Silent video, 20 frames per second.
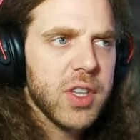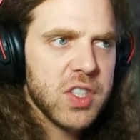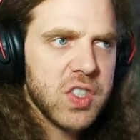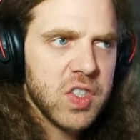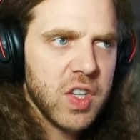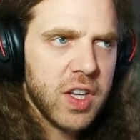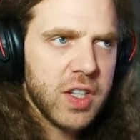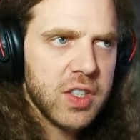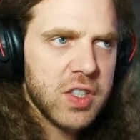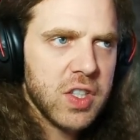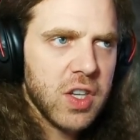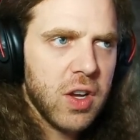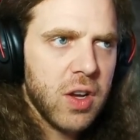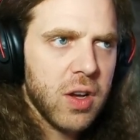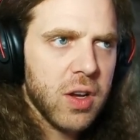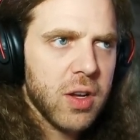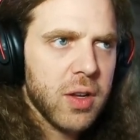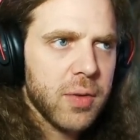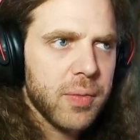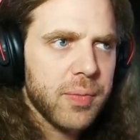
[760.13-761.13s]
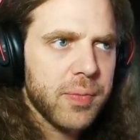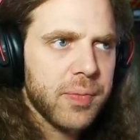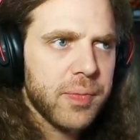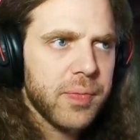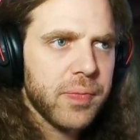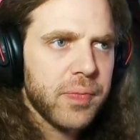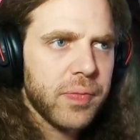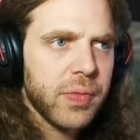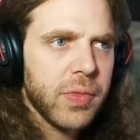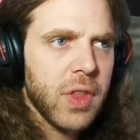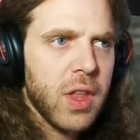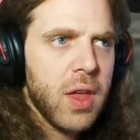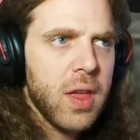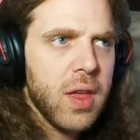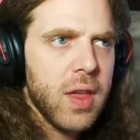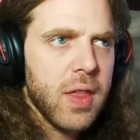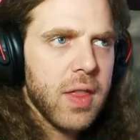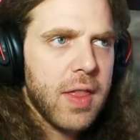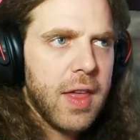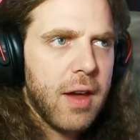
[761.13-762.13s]
Sun Song.
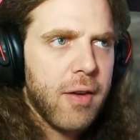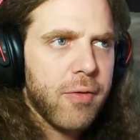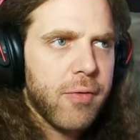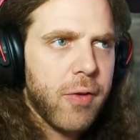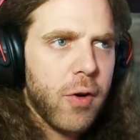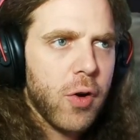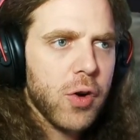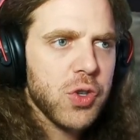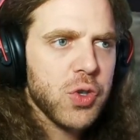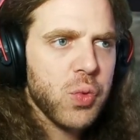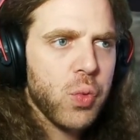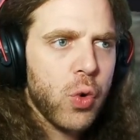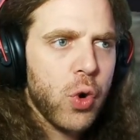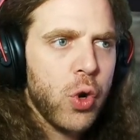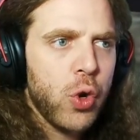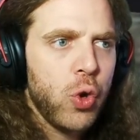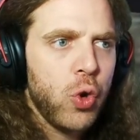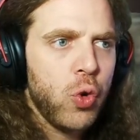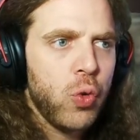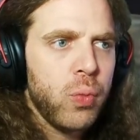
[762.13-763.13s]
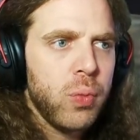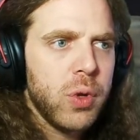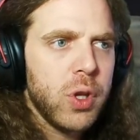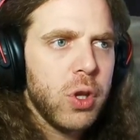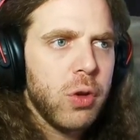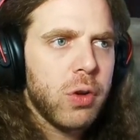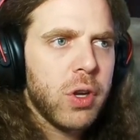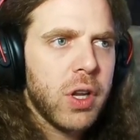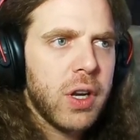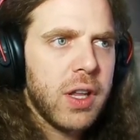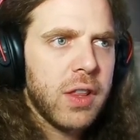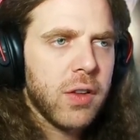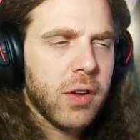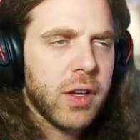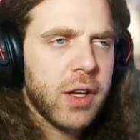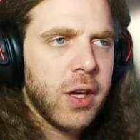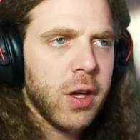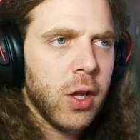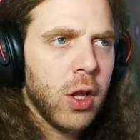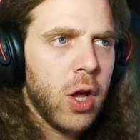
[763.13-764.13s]
That first room, you could either
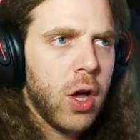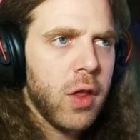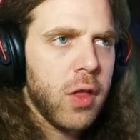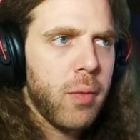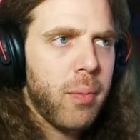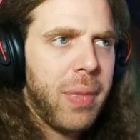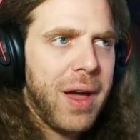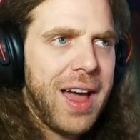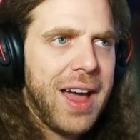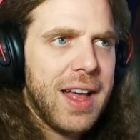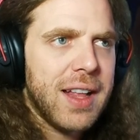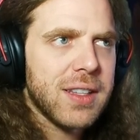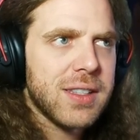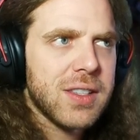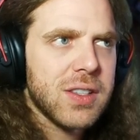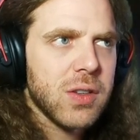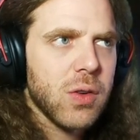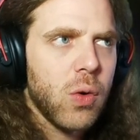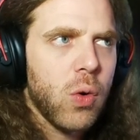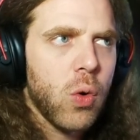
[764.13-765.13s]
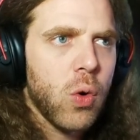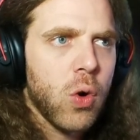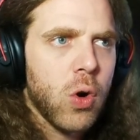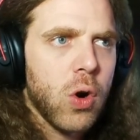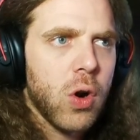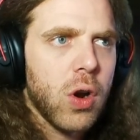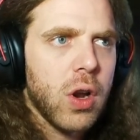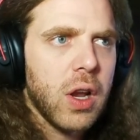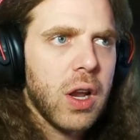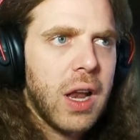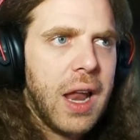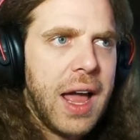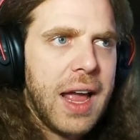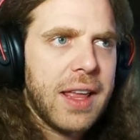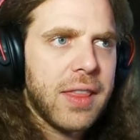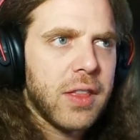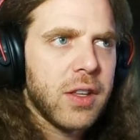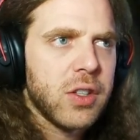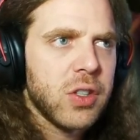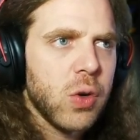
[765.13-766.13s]
kill all the bats or
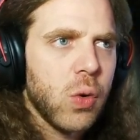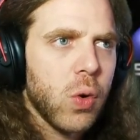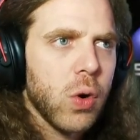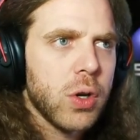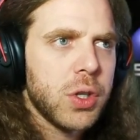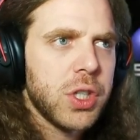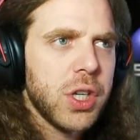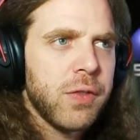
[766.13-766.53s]
light the torch.